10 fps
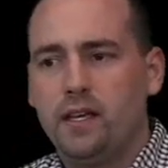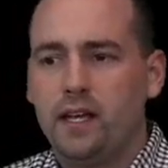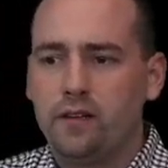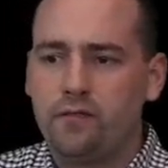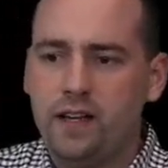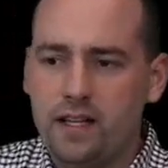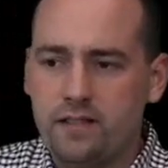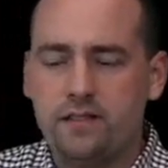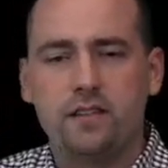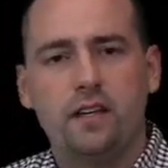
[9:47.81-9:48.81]
and
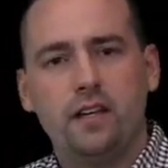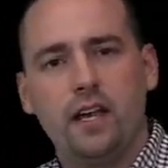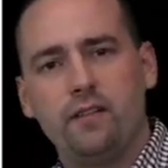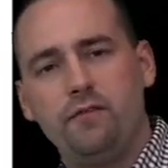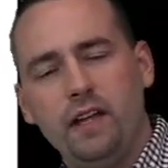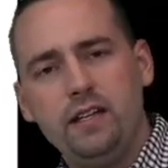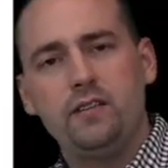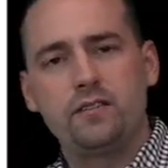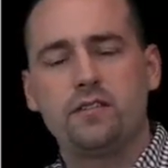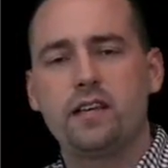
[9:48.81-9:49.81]
events and
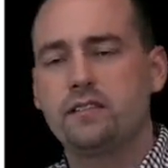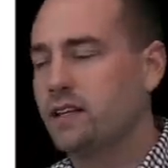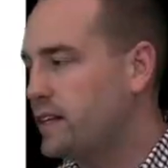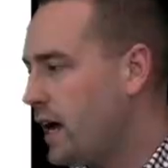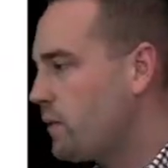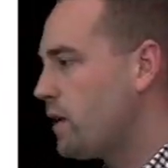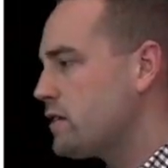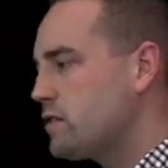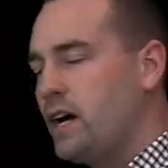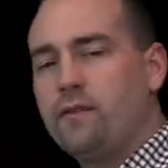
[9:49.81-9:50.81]
venues and things like that, we
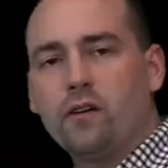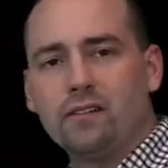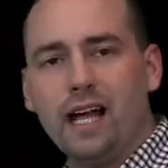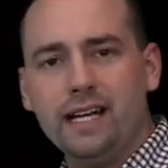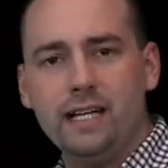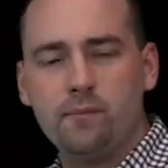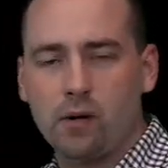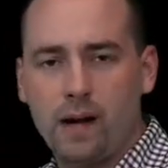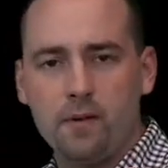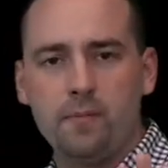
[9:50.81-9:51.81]
also have our lightning
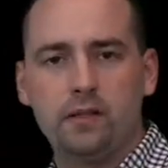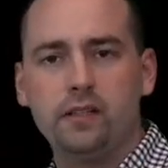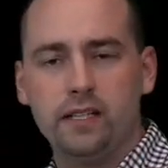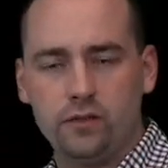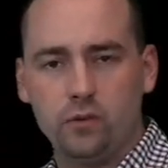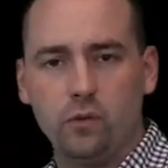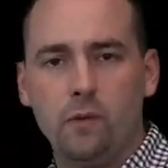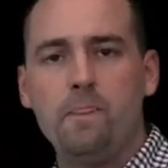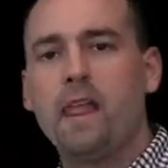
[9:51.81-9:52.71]
probability tool.